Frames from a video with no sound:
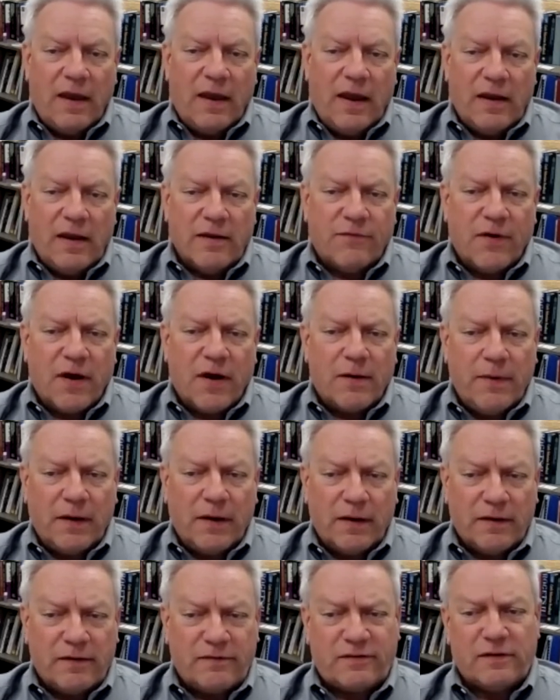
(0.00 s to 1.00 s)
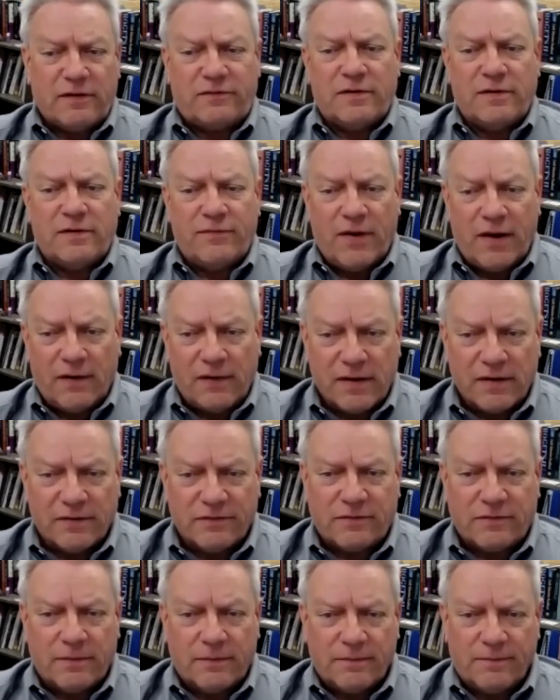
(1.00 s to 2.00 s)
and environmentally sensitive
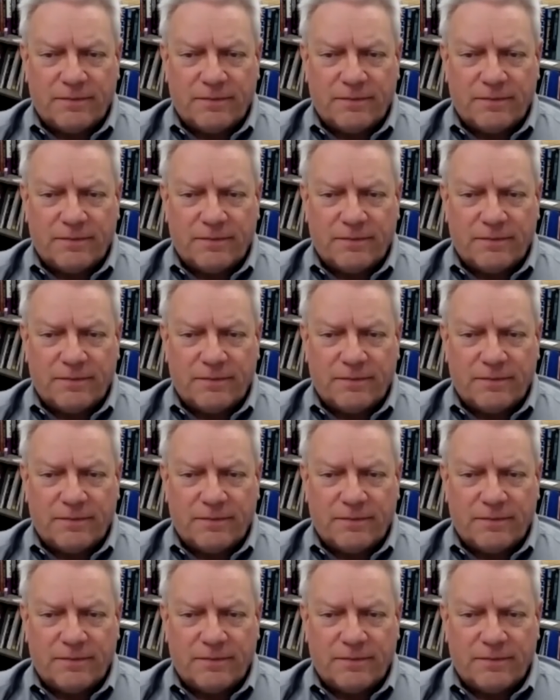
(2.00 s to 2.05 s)
areas.